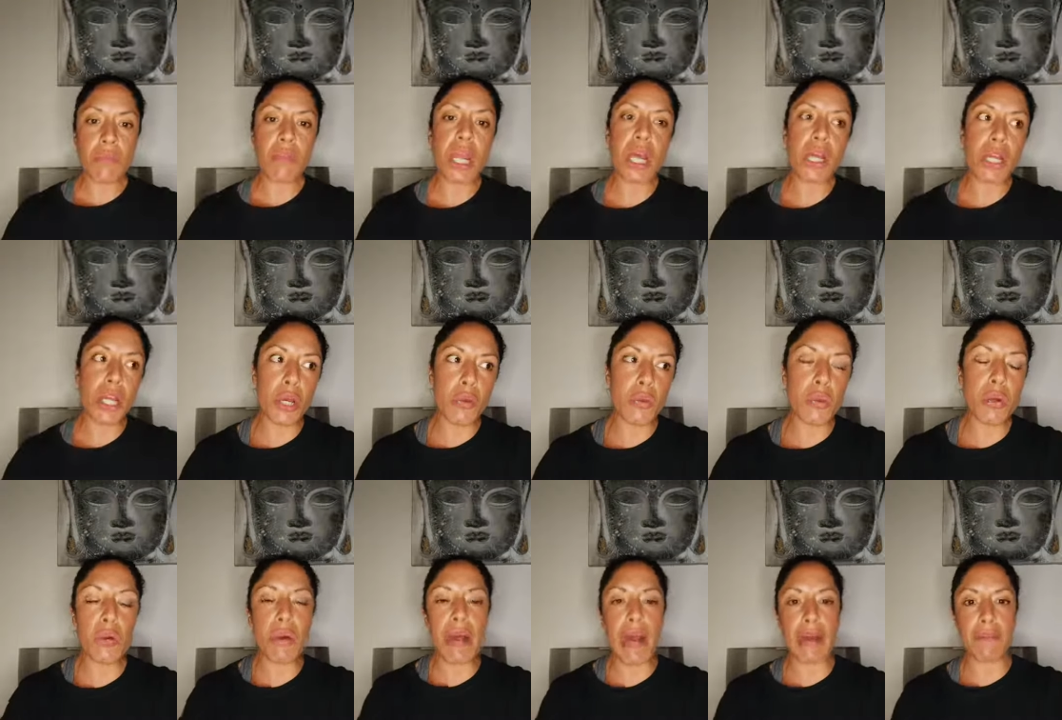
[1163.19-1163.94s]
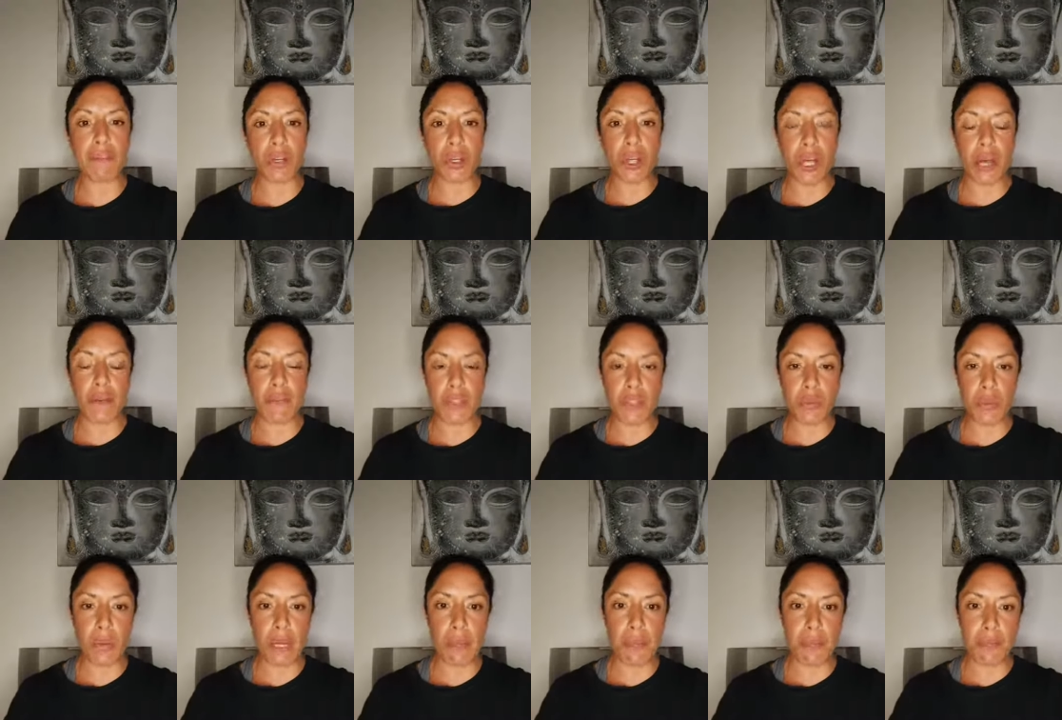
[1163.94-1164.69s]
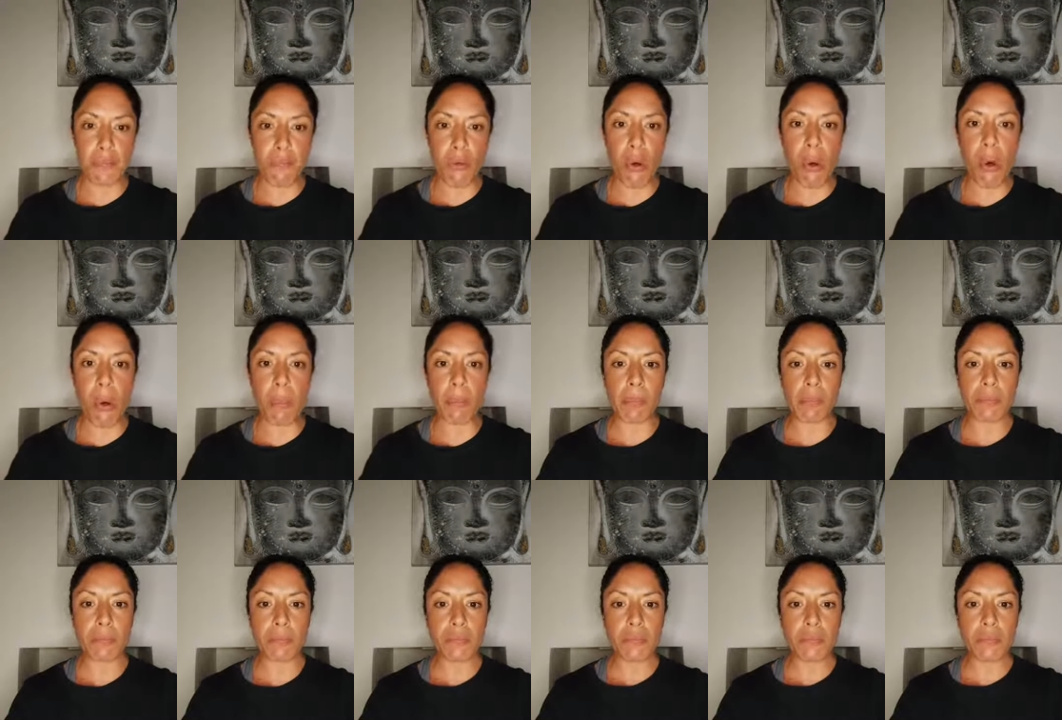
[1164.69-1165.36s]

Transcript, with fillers: And I will have a nervous wee before.